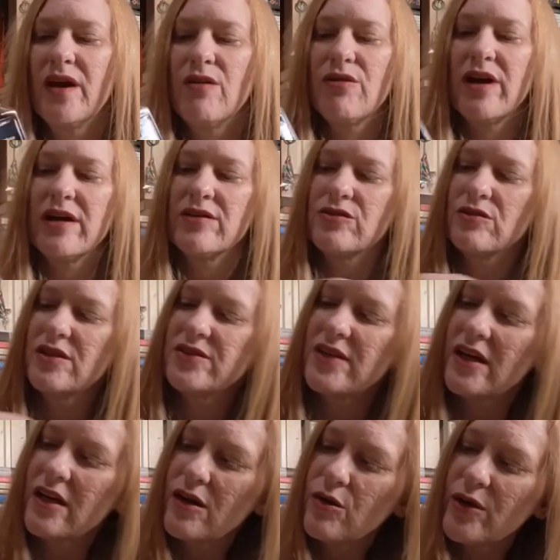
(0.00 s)
Okay, so let's
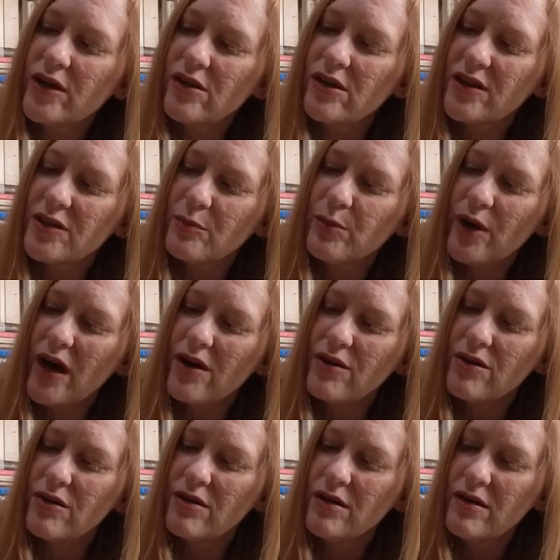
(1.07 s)
take a quick look at the
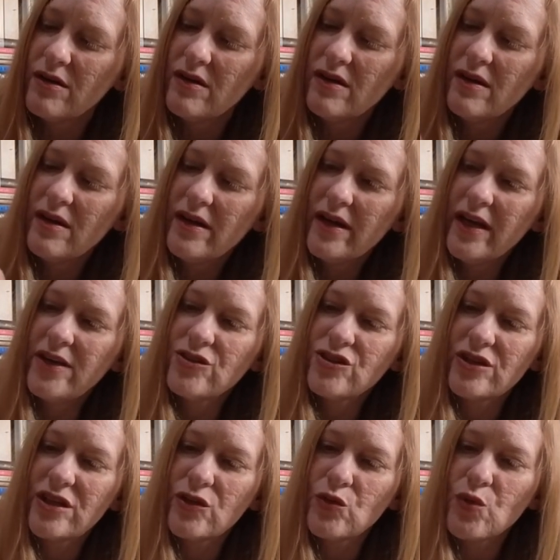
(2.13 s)
bottle.
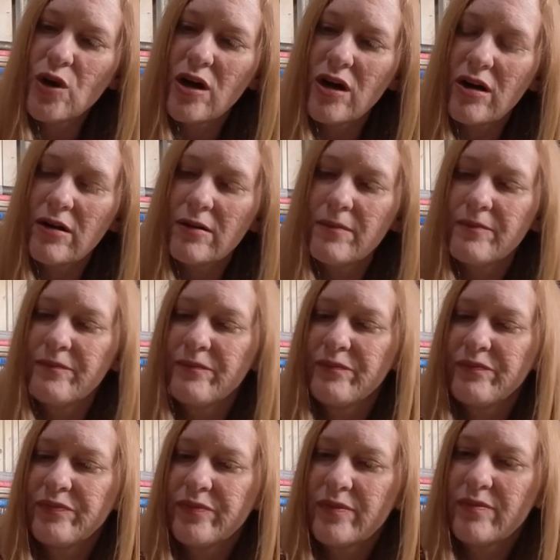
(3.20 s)
Angelique Noir.
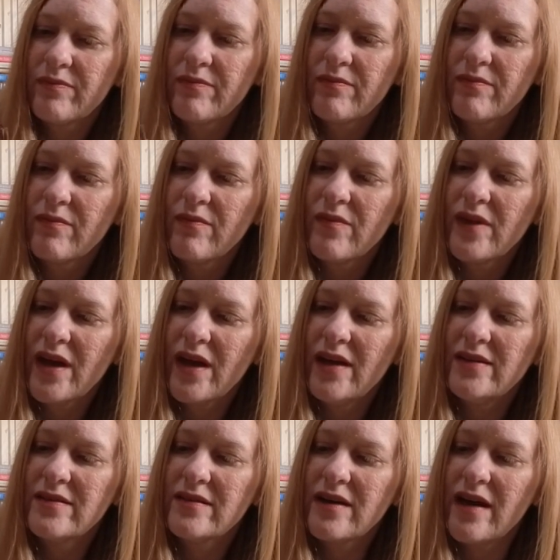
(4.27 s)

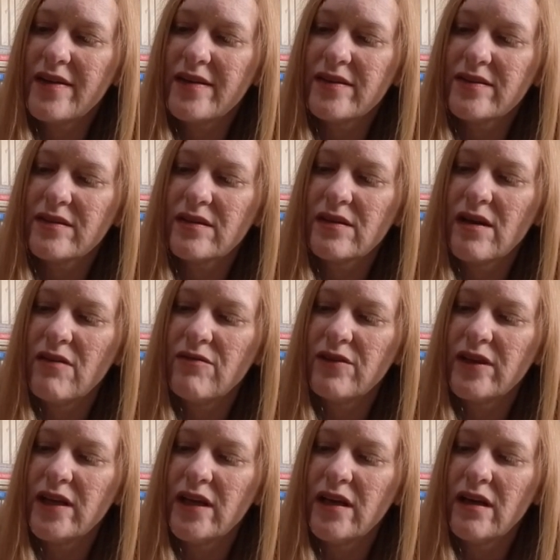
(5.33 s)
It's got this
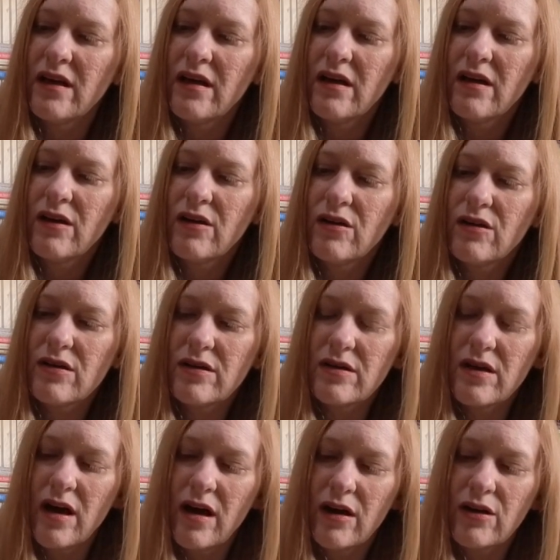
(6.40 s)
lovely
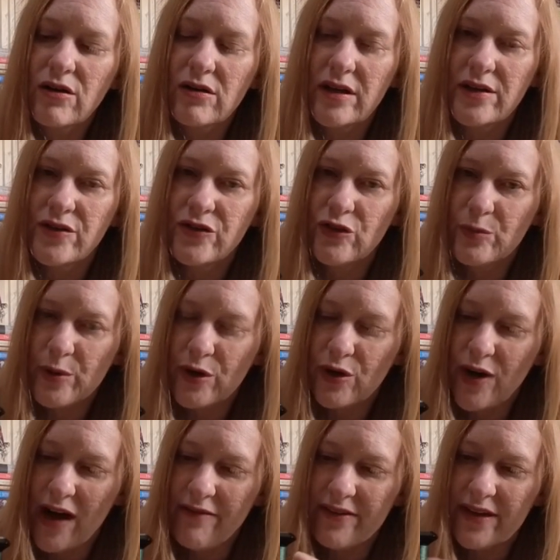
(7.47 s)
Guerlain super
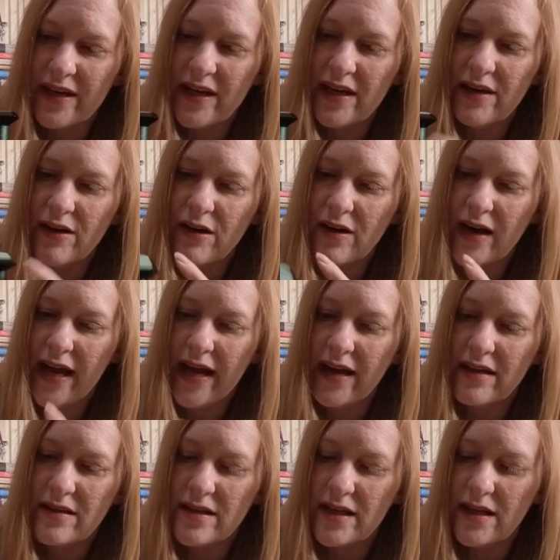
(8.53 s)
graphic here
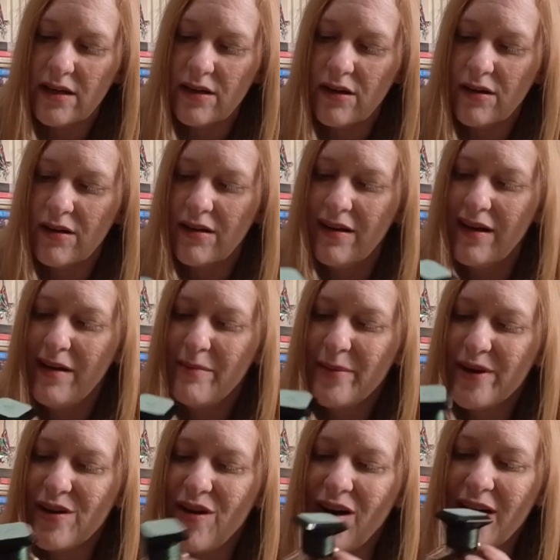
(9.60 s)
and here,
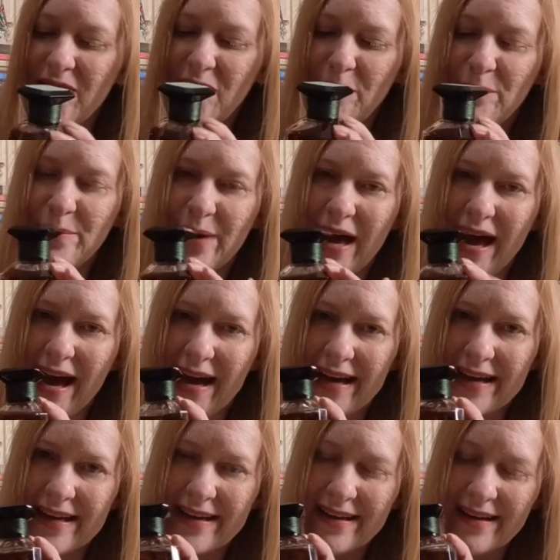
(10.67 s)
but on the
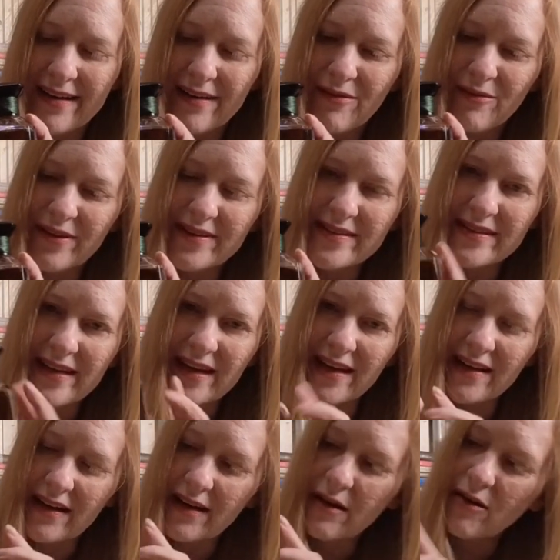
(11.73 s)
back, once
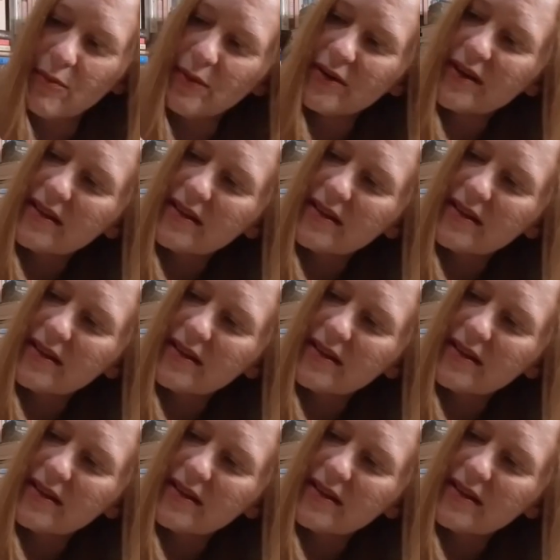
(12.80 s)
again, and I hope you